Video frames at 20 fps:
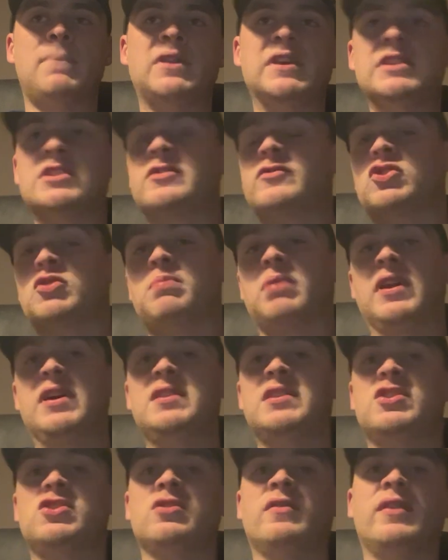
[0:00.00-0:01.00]
These have just
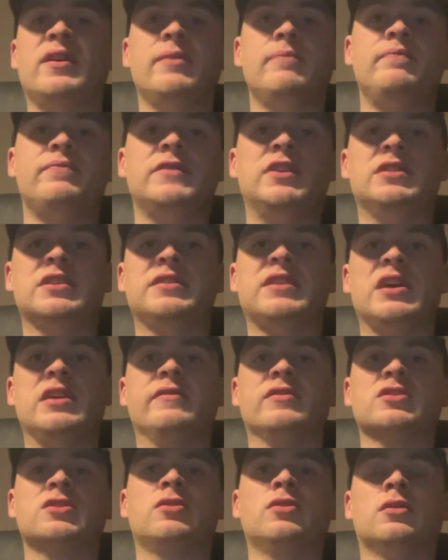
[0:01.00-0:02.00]
played each other in the
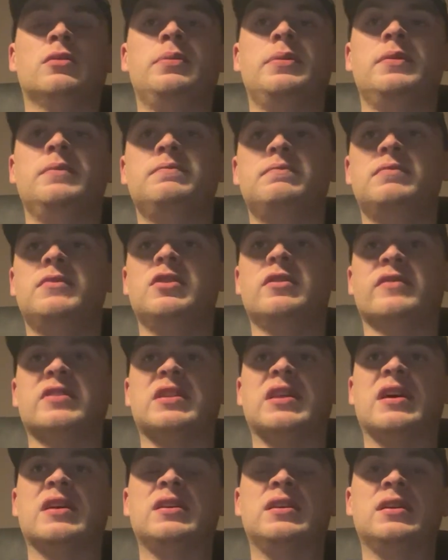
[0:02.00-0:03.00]
Davis Cup the other
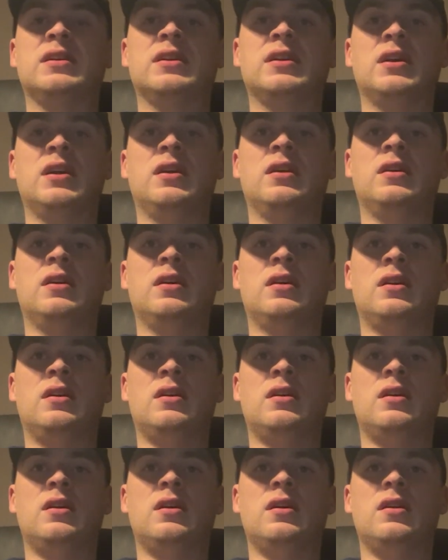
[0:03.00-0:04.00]
day.
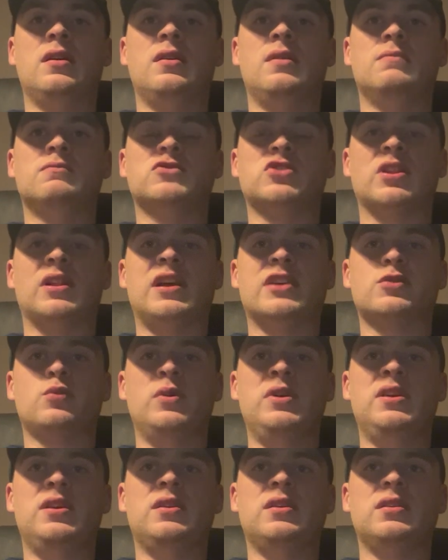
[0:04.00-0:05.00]
Was it last
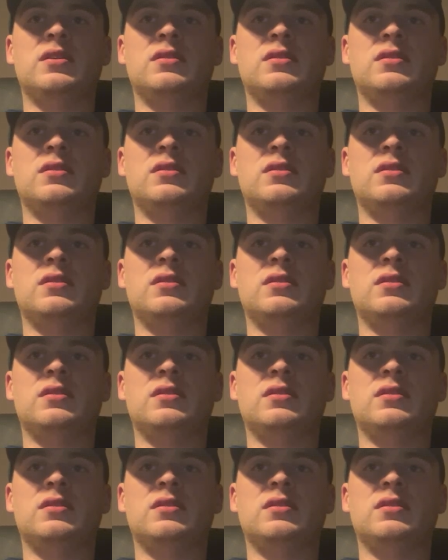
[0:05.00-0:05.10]
week?